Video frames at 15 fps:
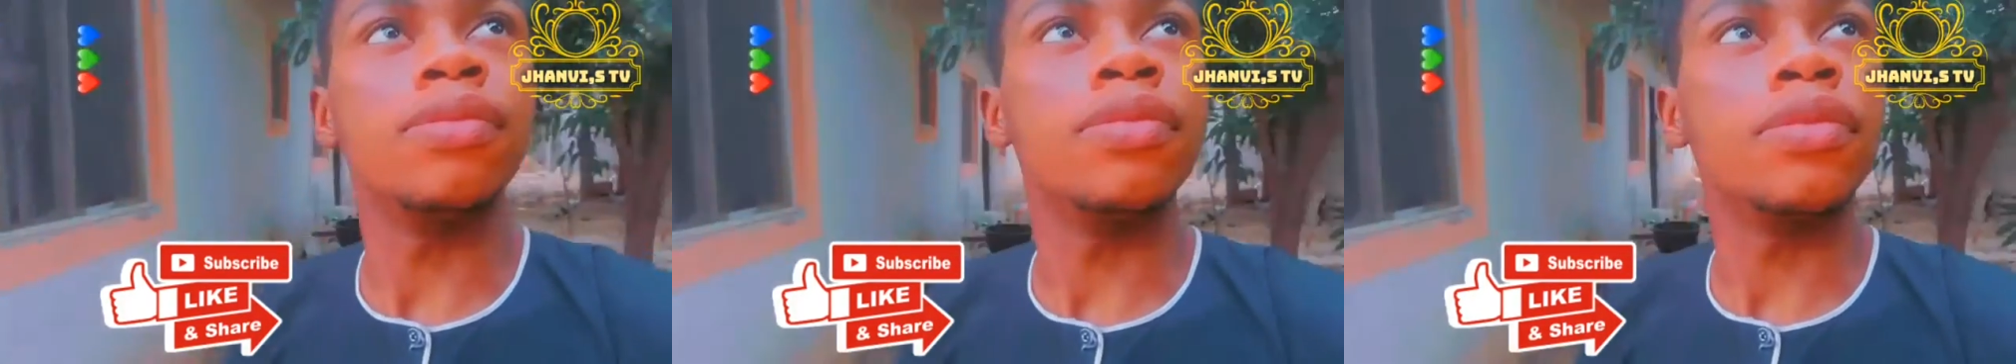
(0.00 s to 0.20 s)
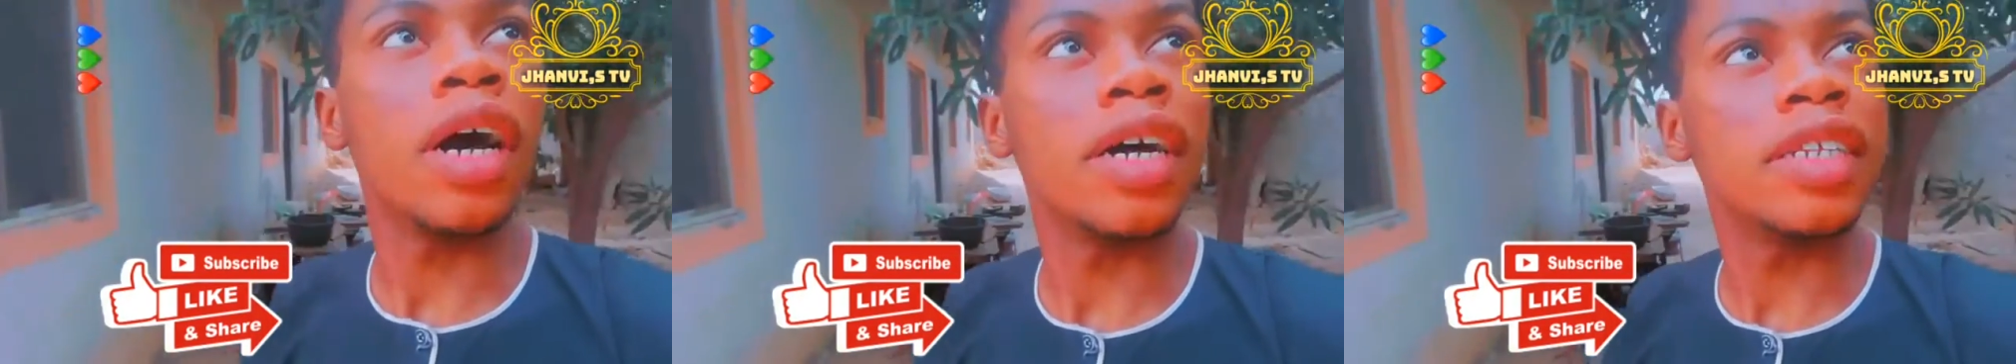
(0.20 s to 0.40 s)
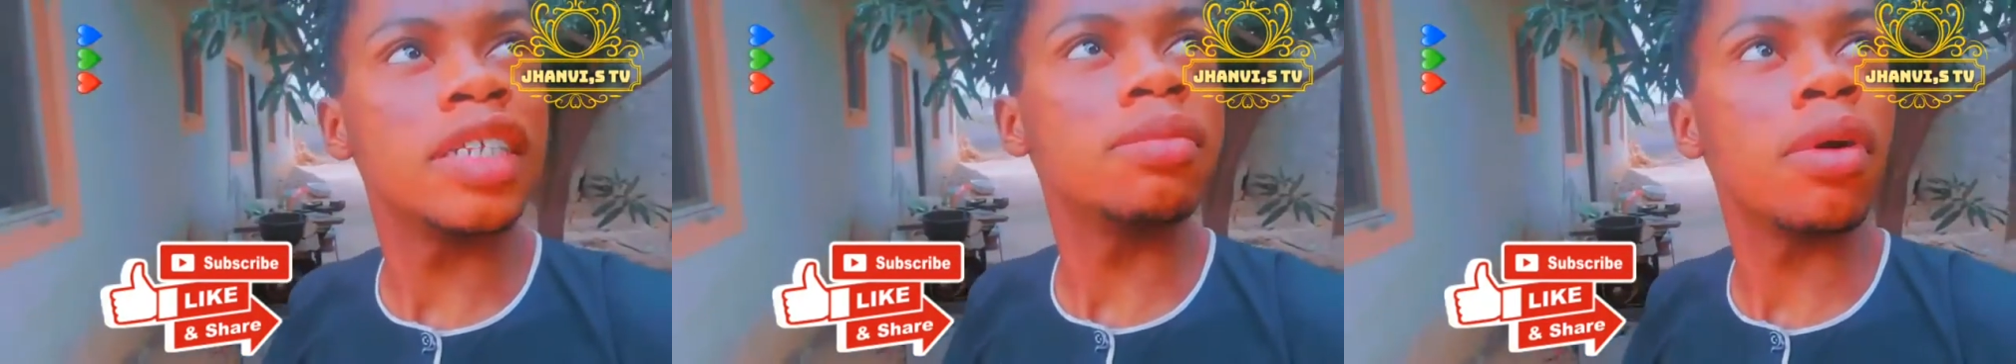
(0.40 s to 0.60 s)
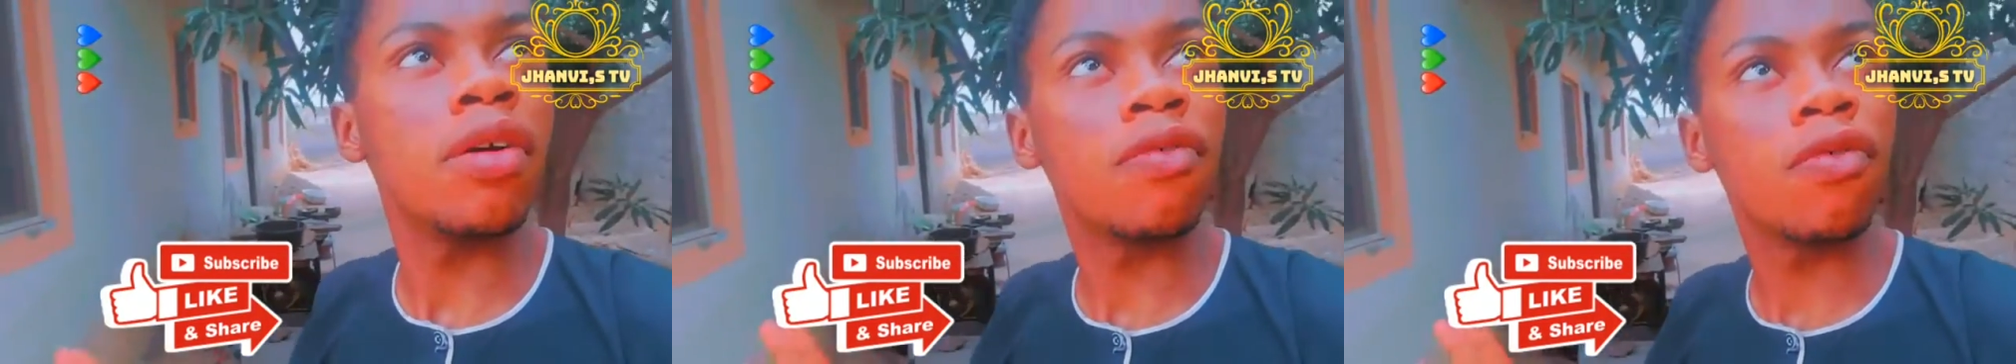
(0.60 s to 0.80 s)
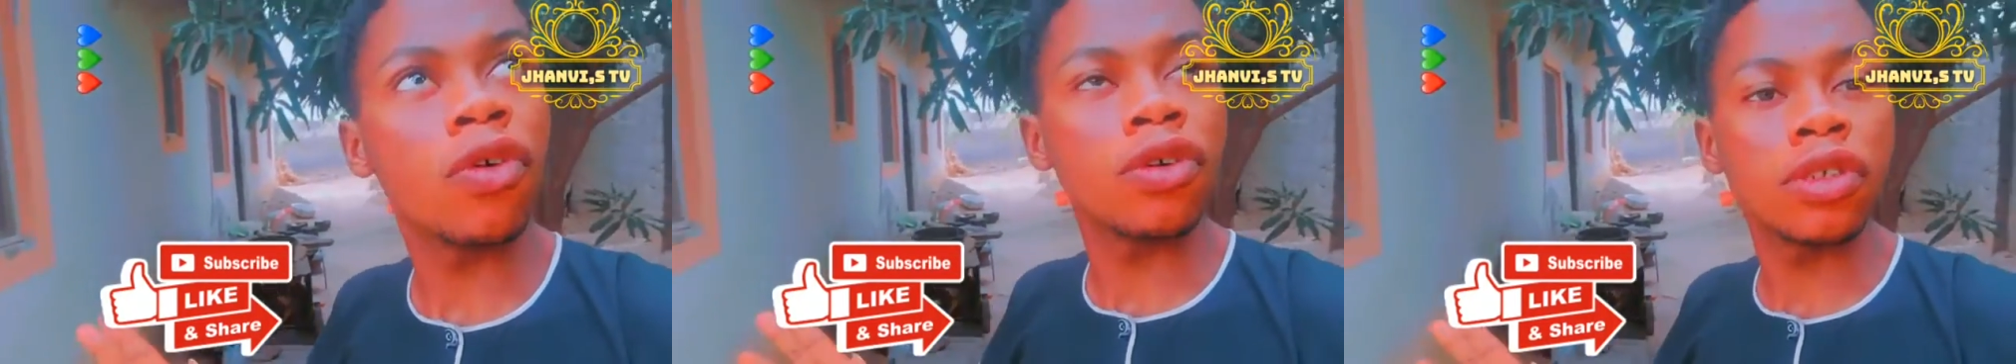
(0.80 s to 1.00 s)
I did my
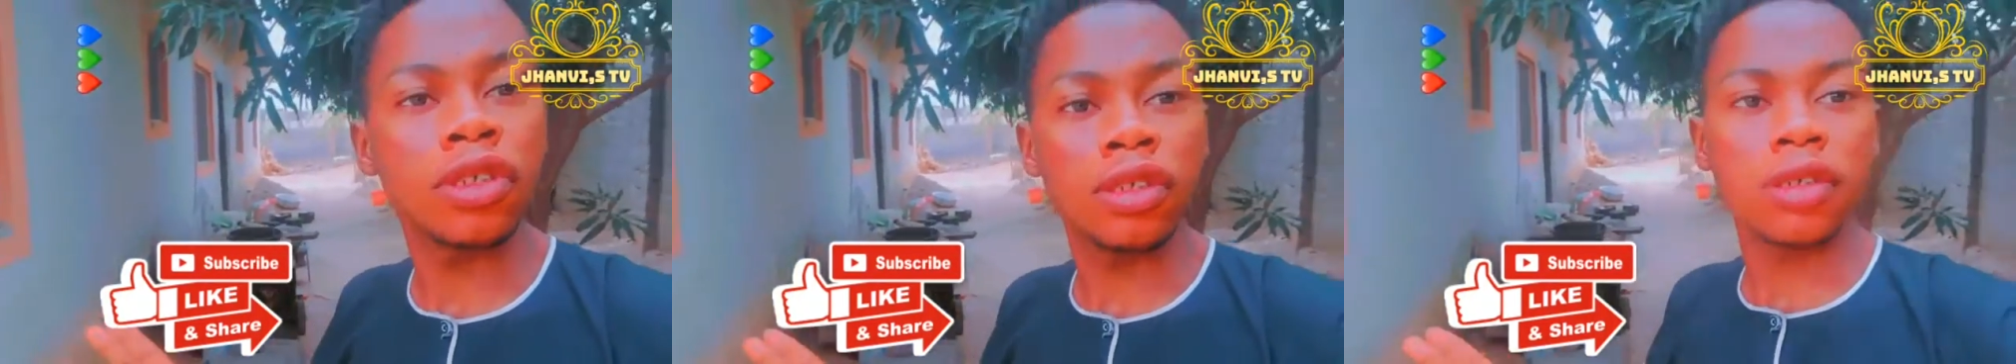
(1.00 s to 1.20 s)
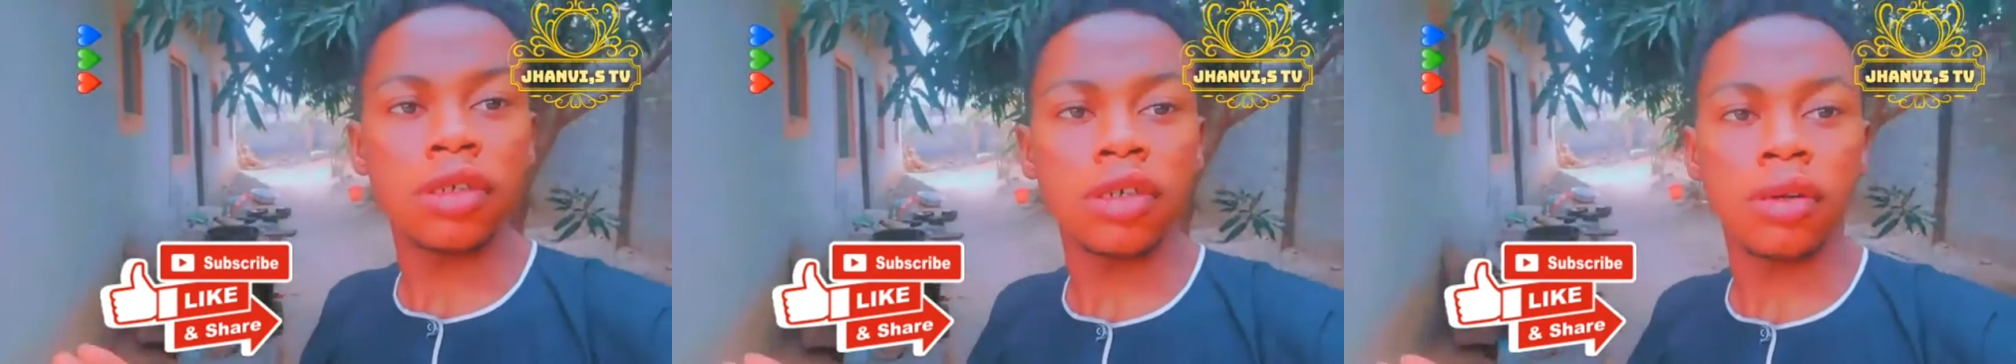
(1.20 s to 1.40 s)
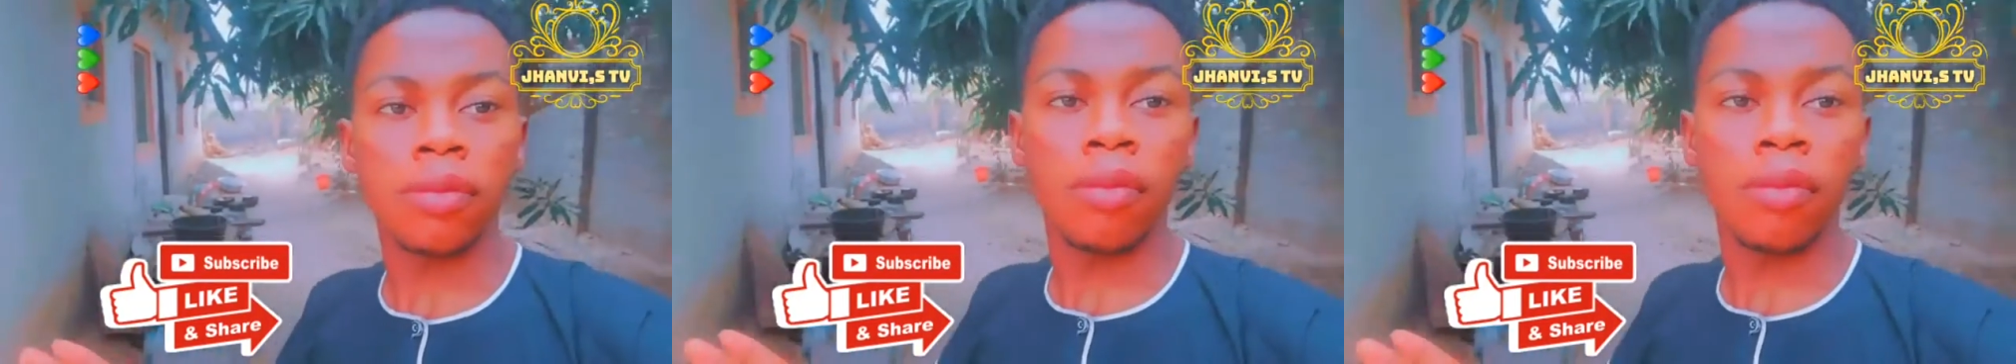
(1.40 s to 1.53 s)
first,